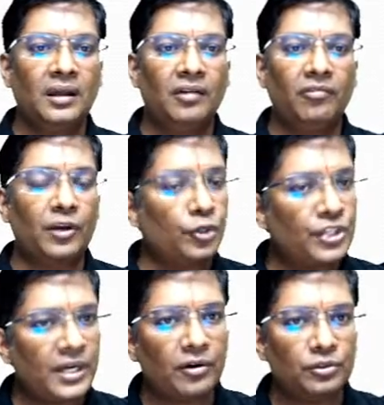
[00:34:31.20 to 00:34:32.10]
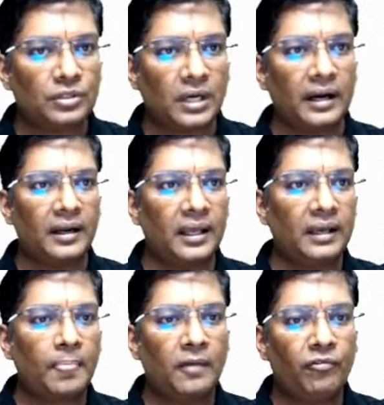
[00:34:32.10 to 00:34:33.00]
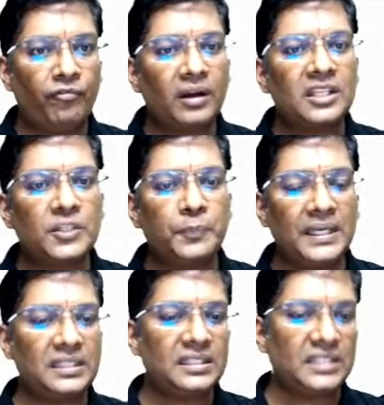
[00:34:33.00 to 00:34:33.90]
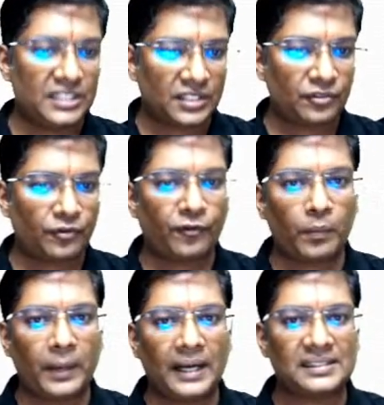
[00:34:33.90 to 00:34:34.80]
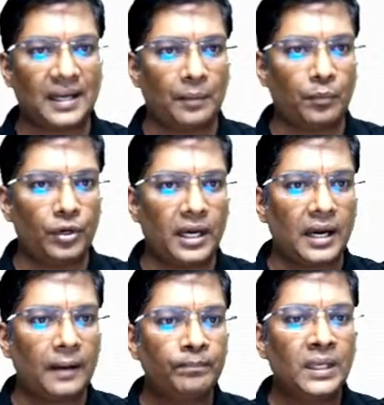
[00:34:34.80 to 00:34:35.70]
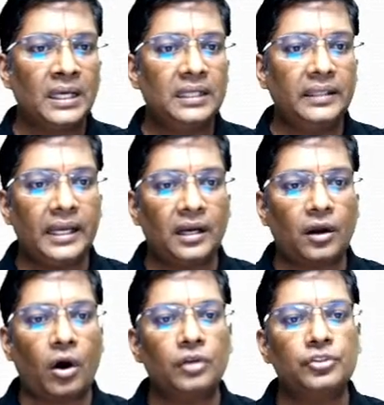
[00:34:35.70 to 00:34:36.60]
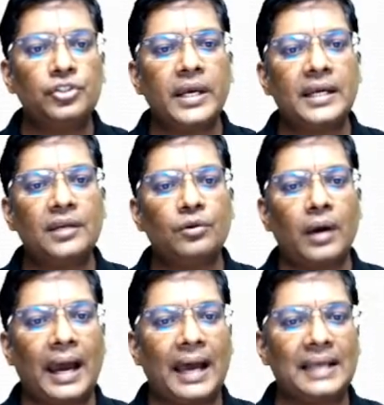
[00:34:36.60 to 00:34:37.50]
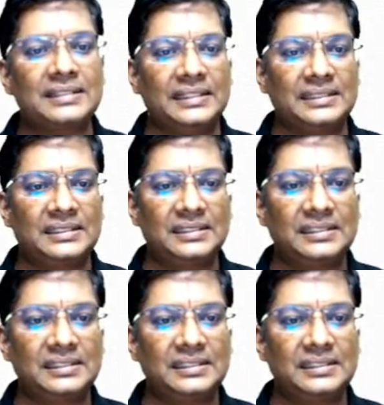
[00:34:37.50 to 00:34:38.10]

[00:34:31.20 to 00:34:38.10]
But question adugutunnadante, for the species HSO4 minus and ammonia, their conjugative acids.